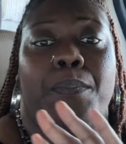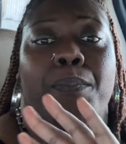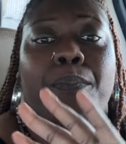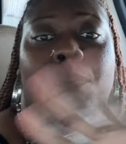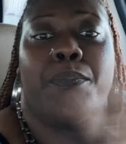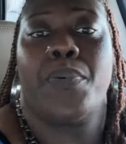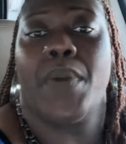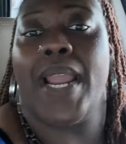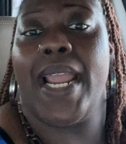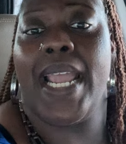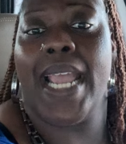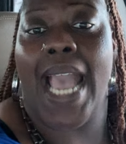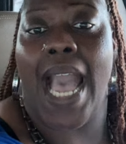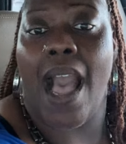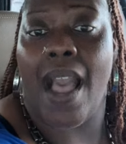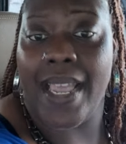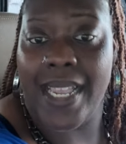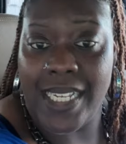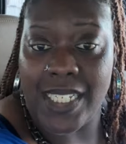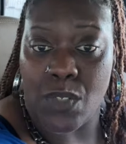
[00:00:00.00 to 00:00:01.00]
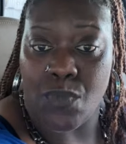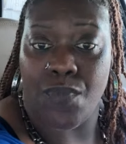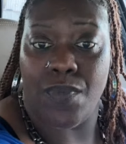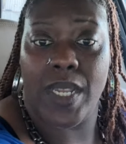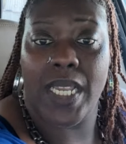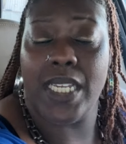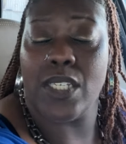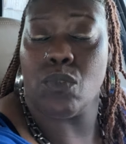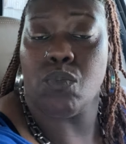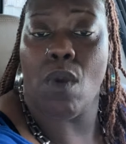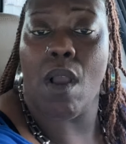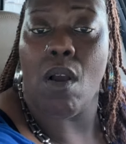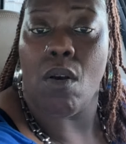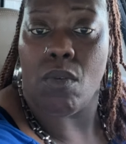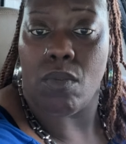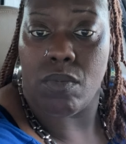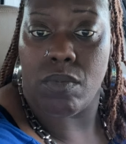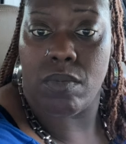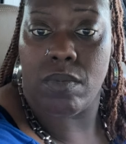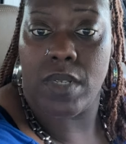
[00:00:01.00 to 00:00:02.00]
bring out his his
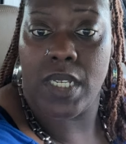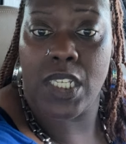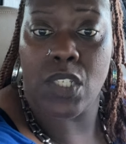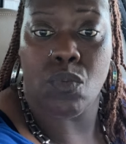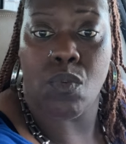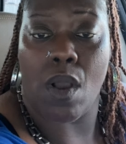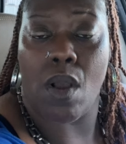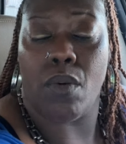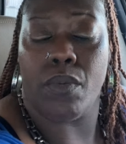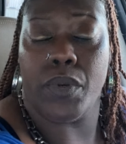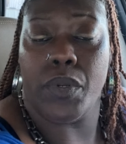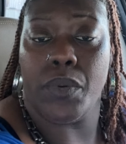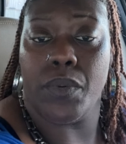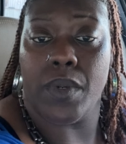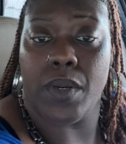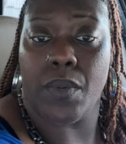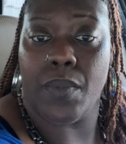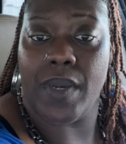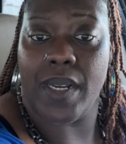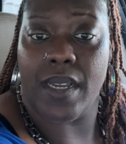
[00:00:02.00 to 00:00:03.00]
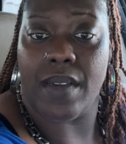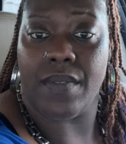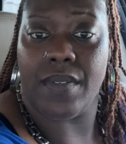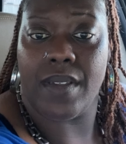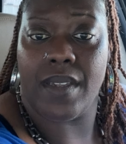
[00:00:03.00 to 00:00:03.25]
wrong, his wrongdoing or whatever.